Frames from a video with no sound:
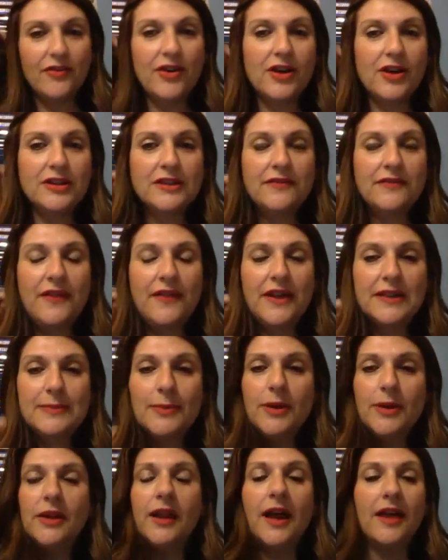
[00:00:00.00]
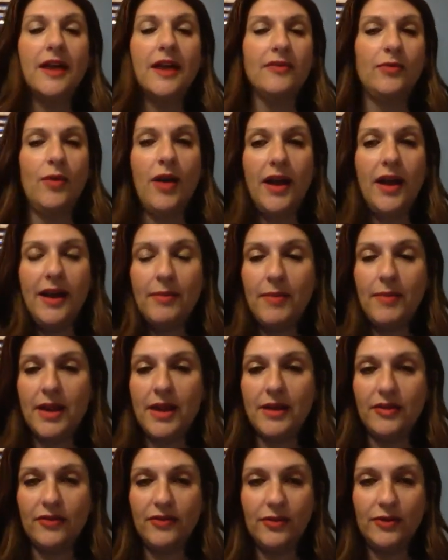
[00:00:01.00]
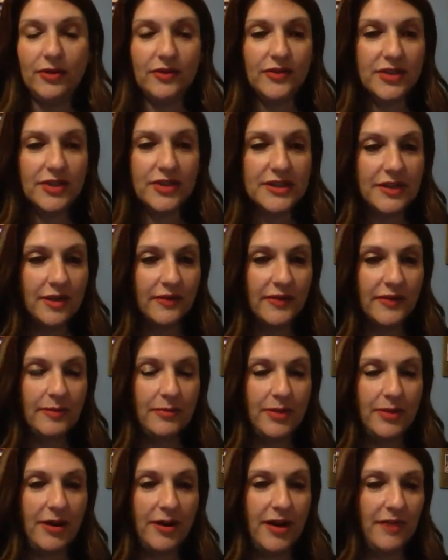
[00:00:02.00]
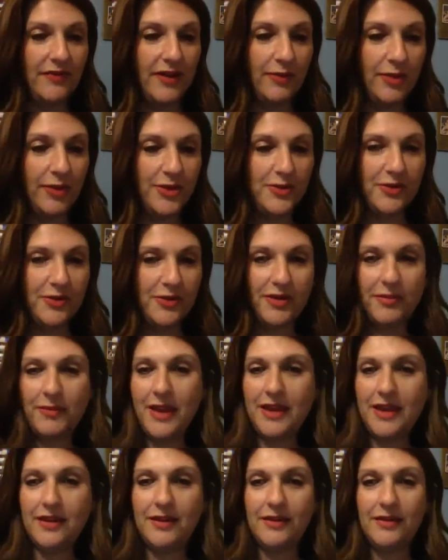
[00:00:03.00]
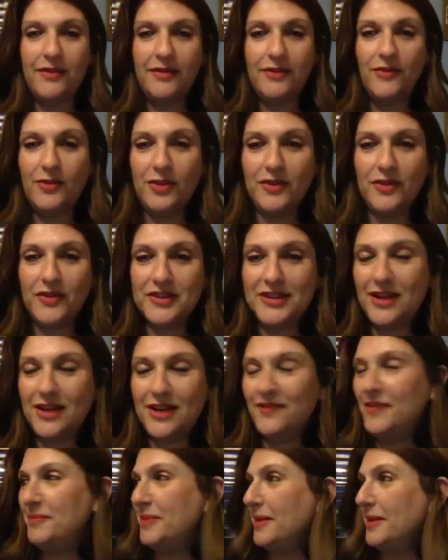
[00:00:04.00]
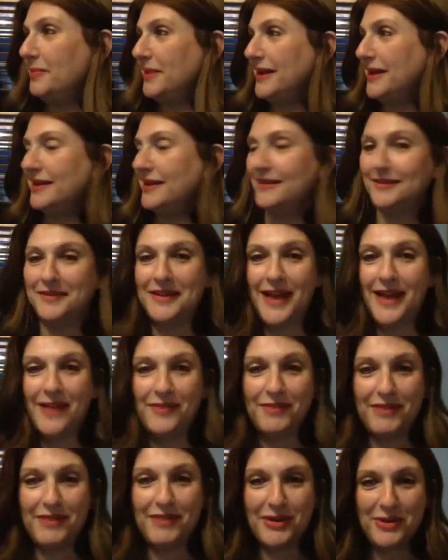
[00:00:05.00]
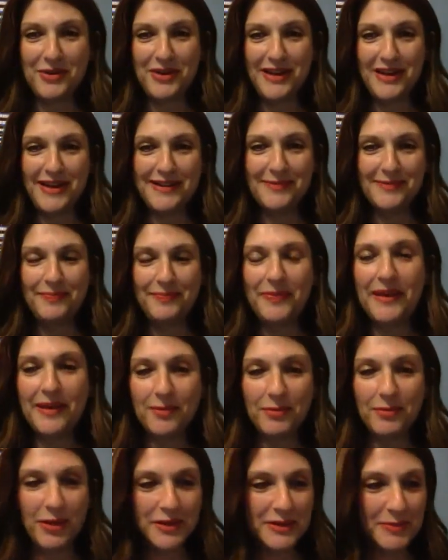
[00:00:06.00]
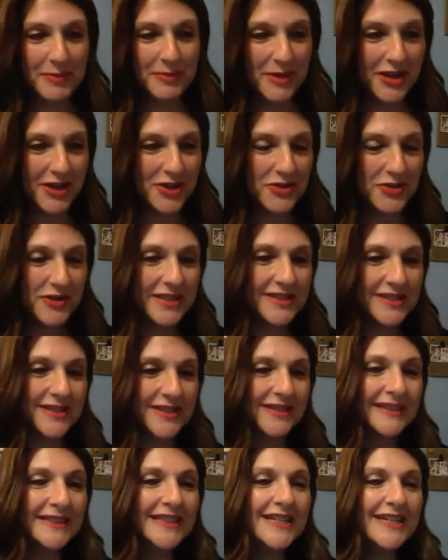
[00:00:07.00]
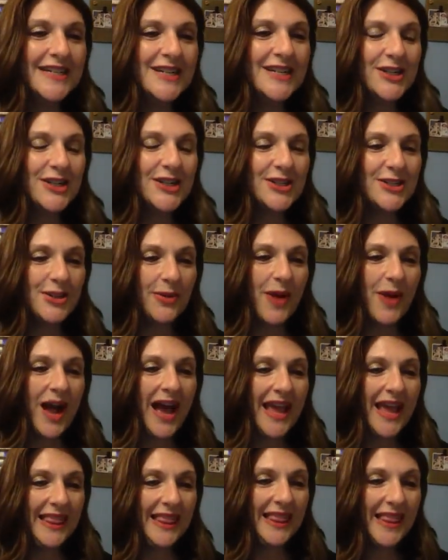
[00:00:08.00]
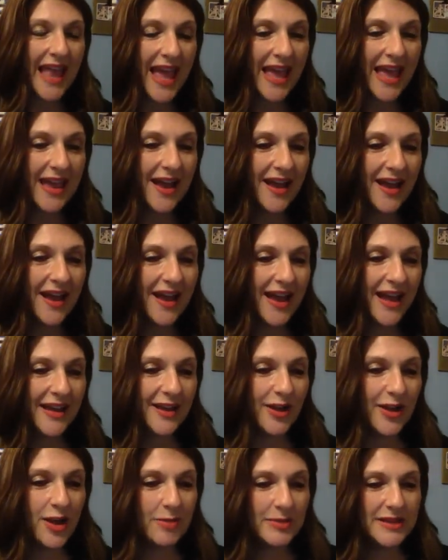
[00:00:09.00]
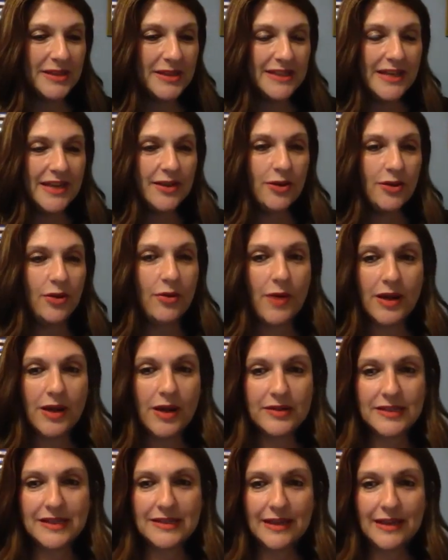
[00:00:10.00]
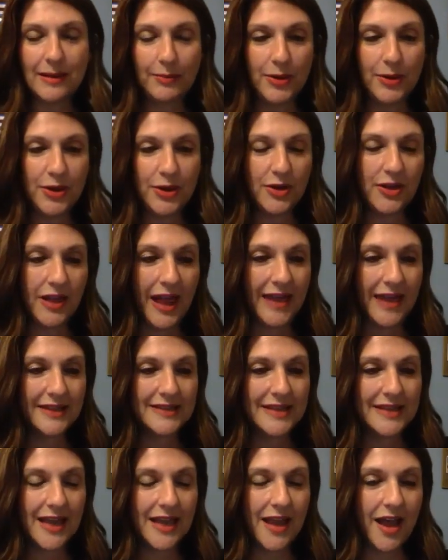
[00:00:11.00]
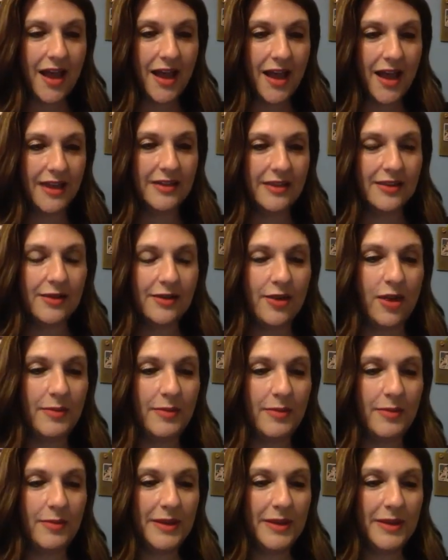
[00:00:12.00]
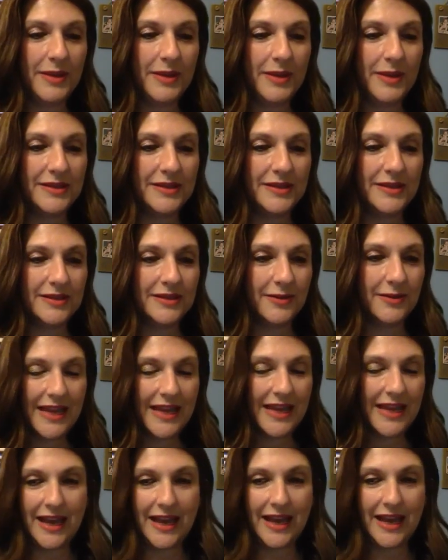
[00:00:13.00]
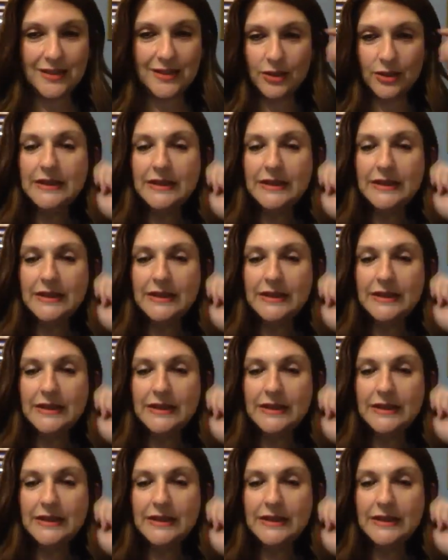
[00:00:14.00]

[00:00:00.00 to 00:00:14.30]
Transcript: First Facebook Live. Why make a fool of yourself in private when you can make a fool of yourself in public and have it recorded? Multiple countries. So hi Leah, hi Nahamadina. Who else is here? Put your say hi in the comments so I can say hi to you.